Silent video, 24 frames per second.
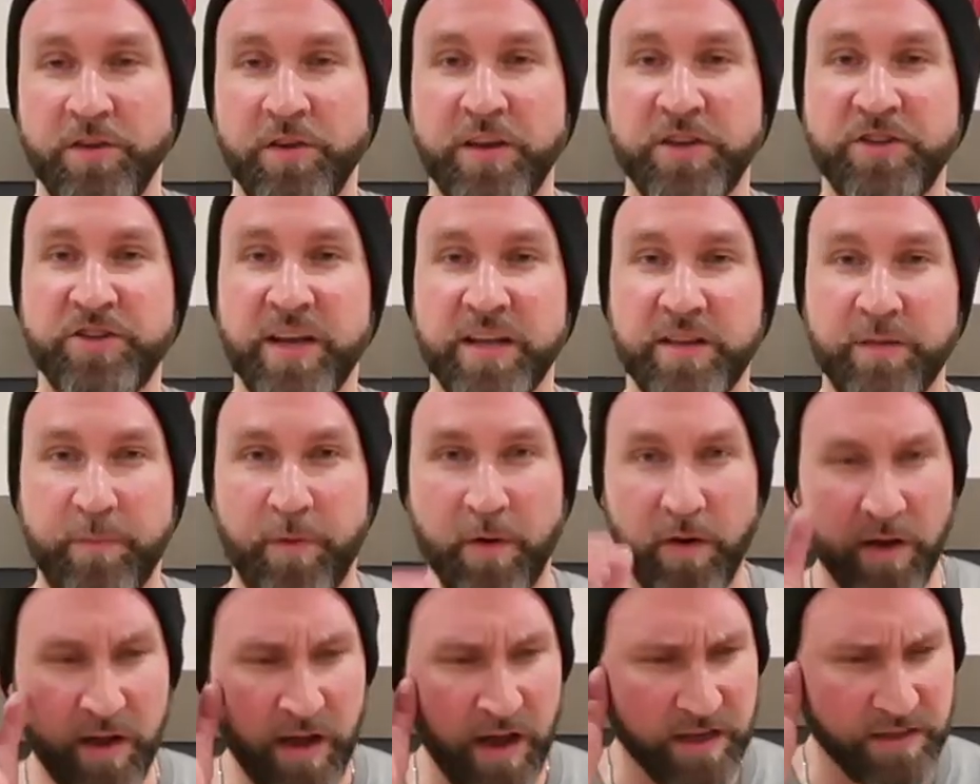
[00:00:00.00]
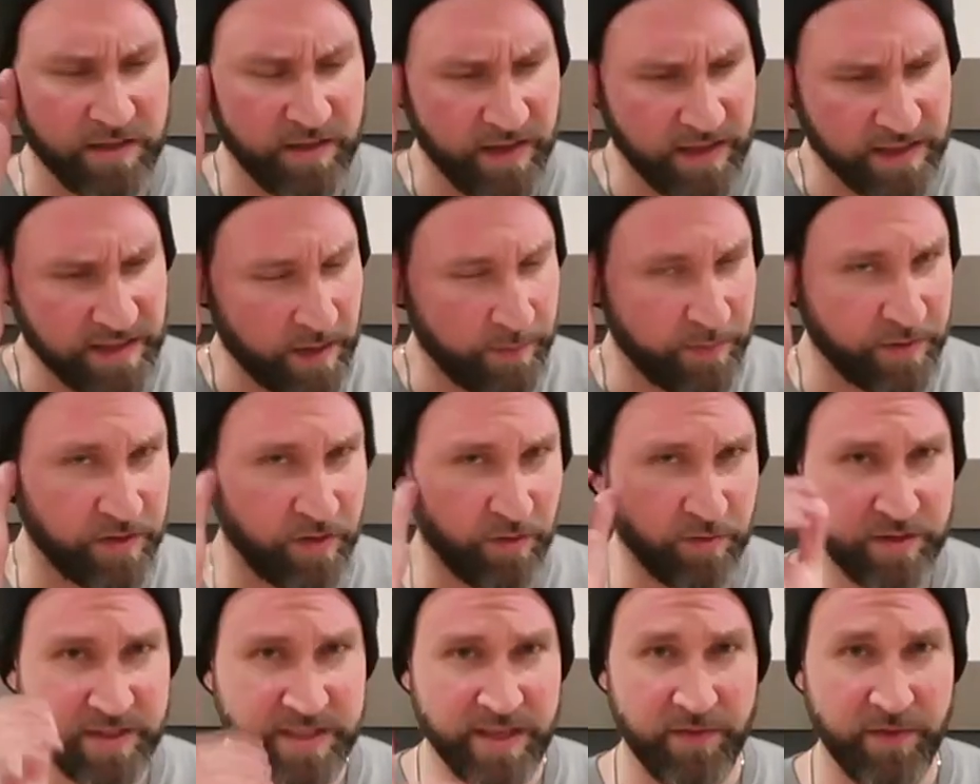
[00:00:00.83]
You can check the podcast. I think it's
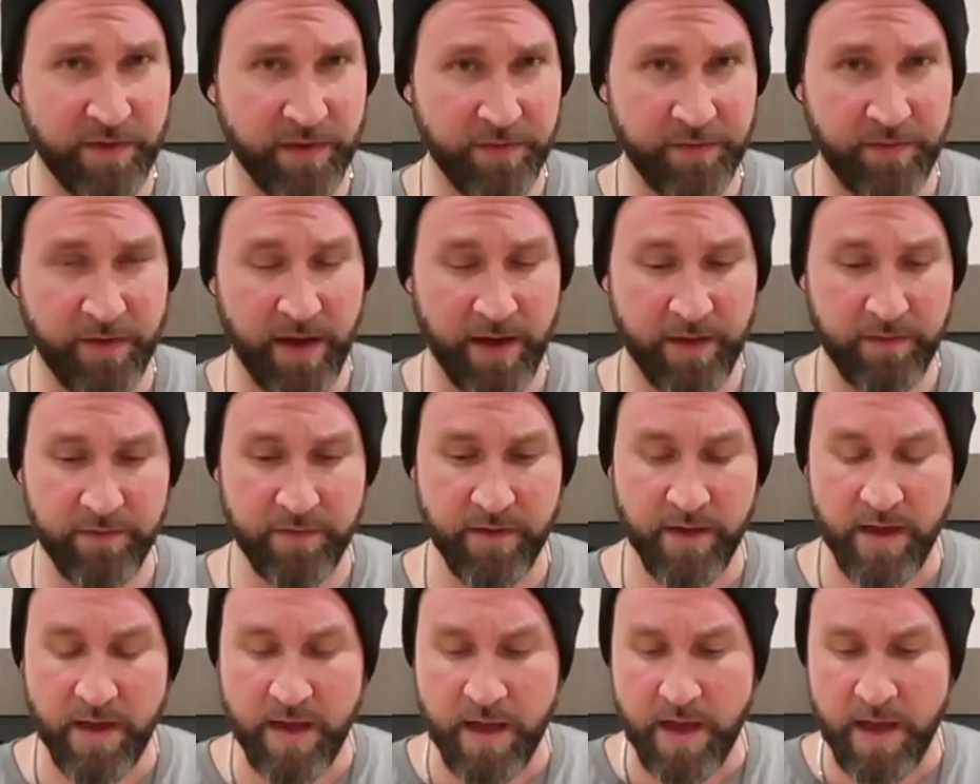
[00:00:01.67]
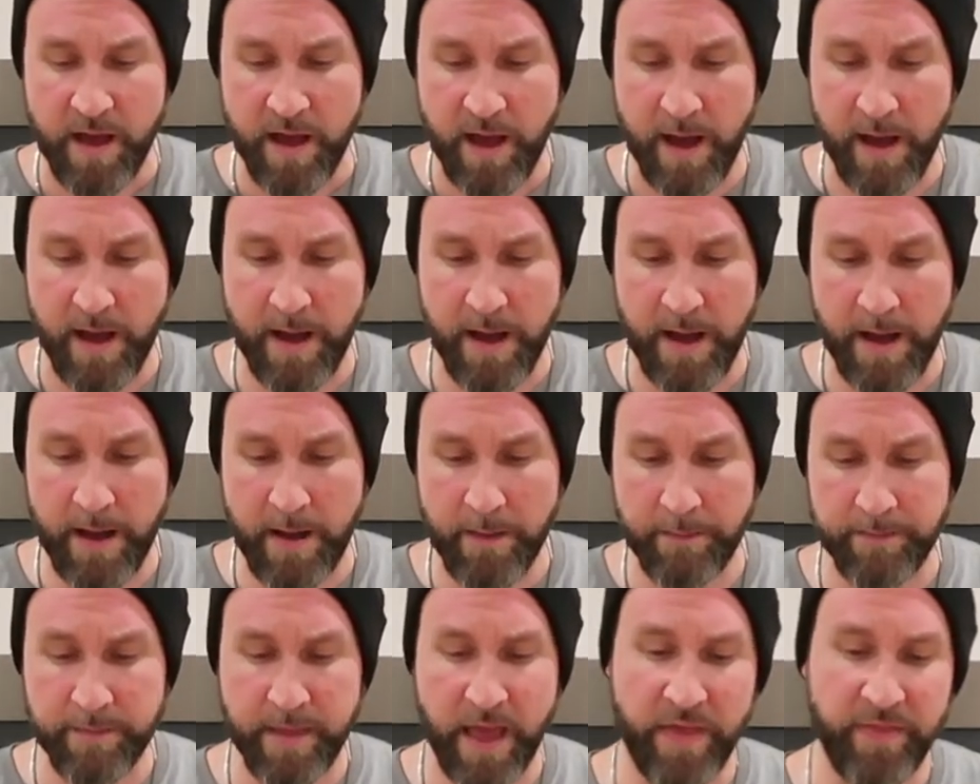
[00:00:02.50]
episode 75.
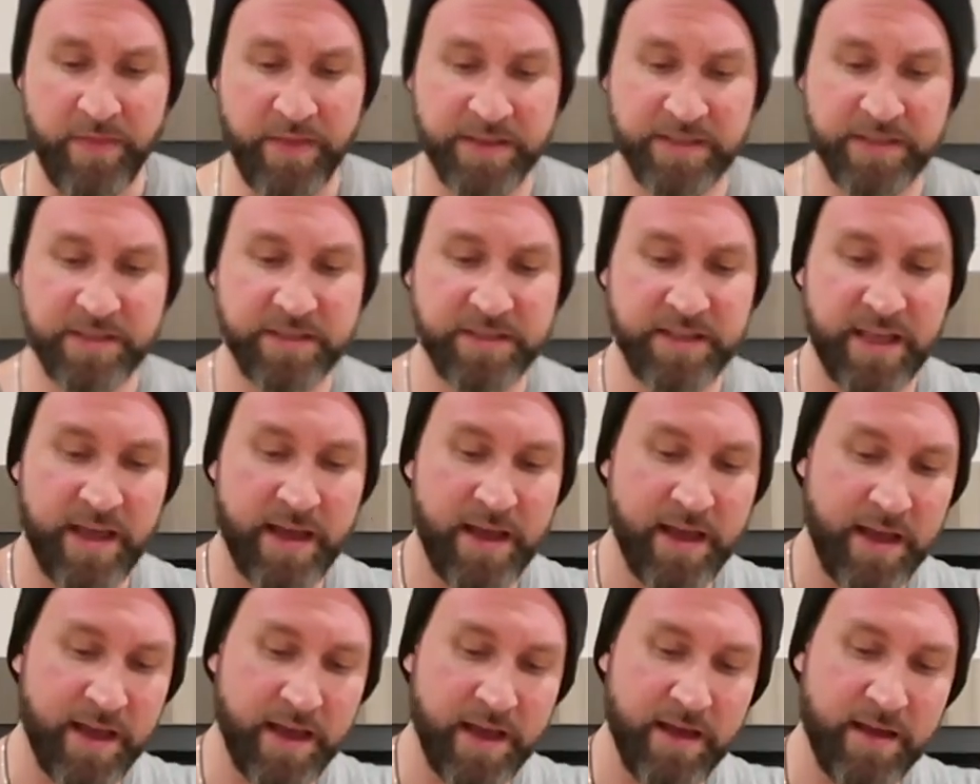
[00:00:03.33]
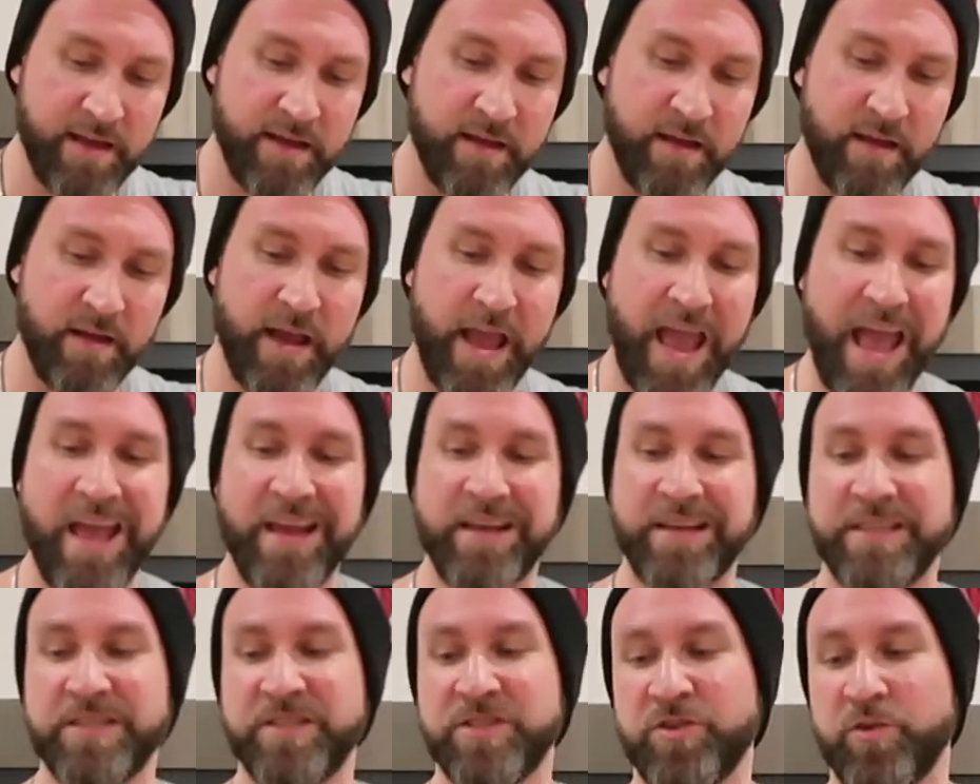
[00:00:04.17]
Um, and this is their
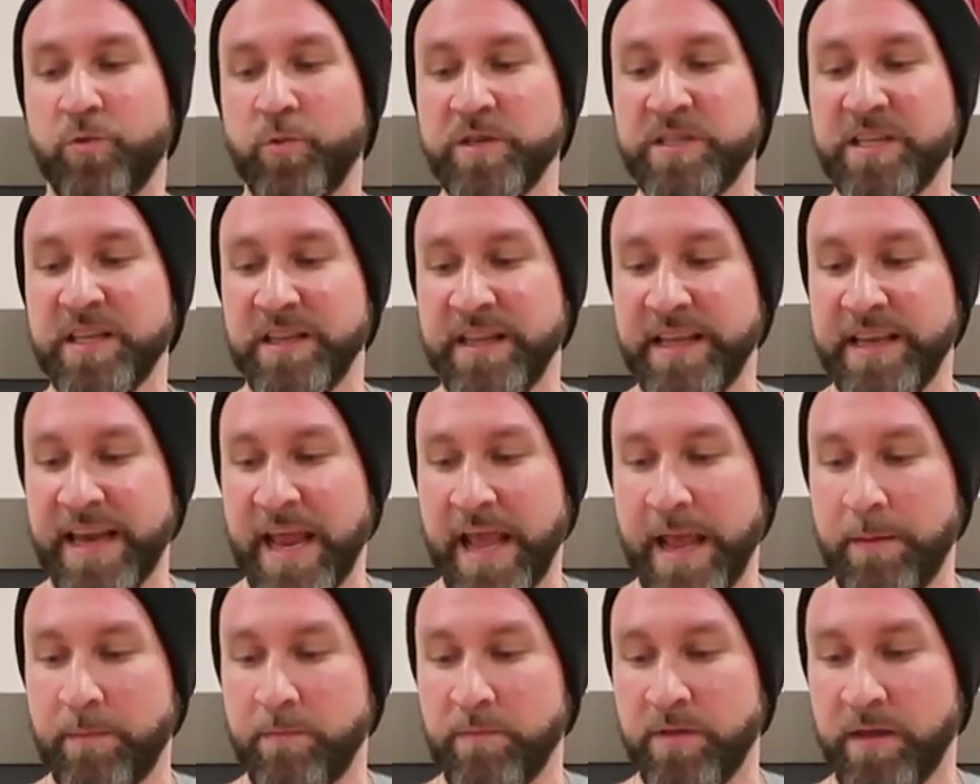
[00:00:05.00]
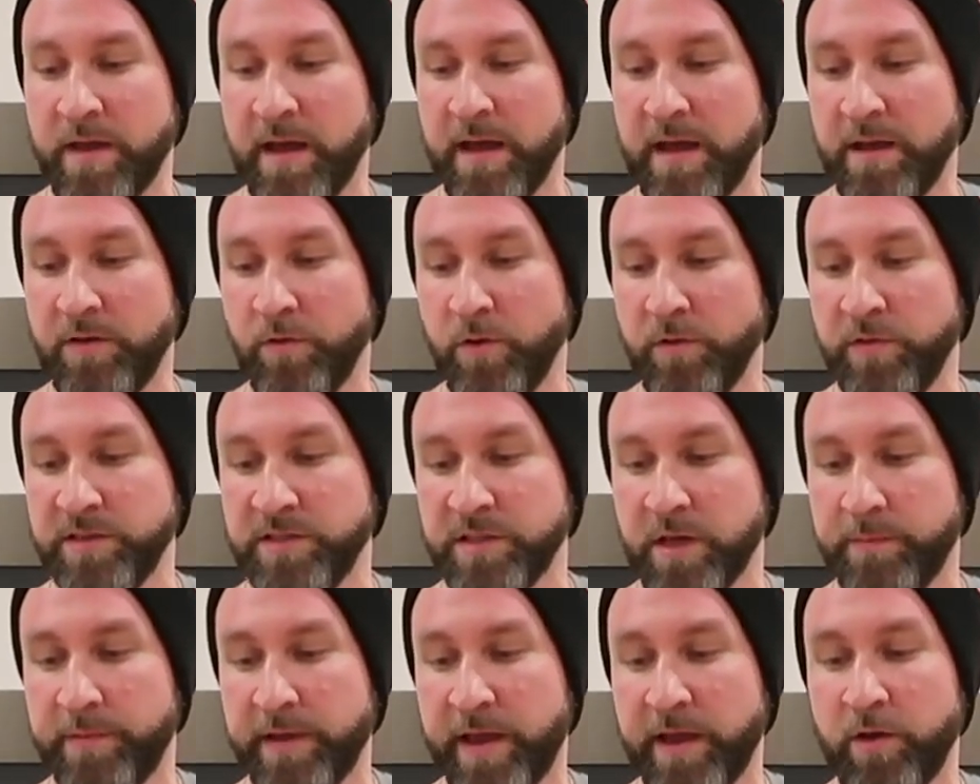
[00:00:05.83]
exquisitely named uh,
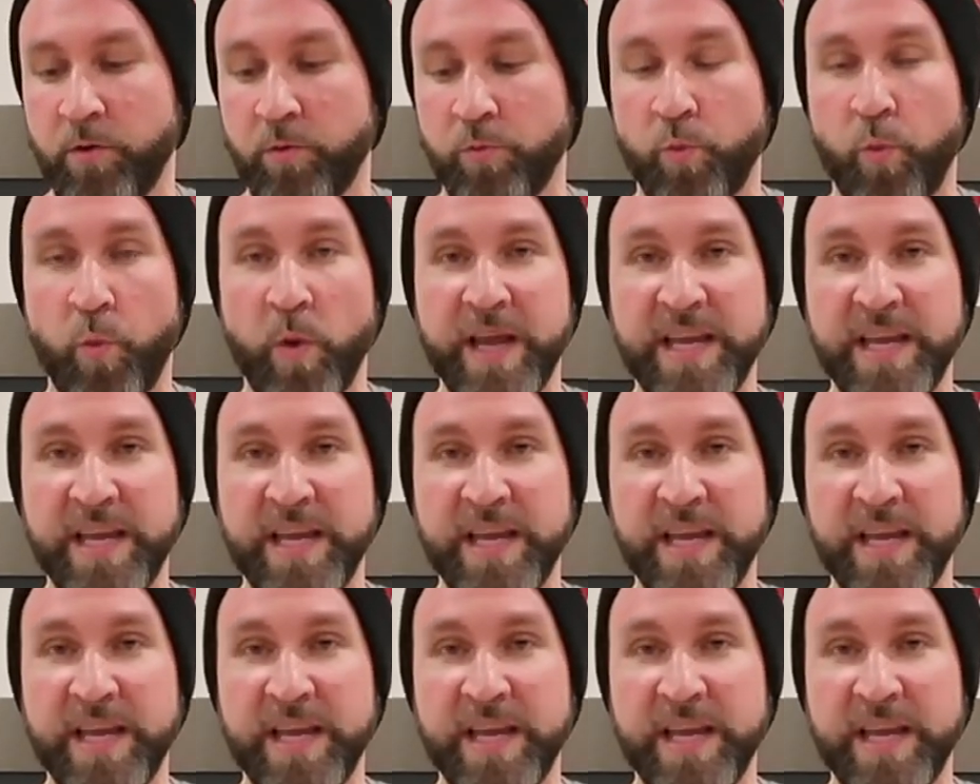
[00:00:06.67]
Northeast IPA called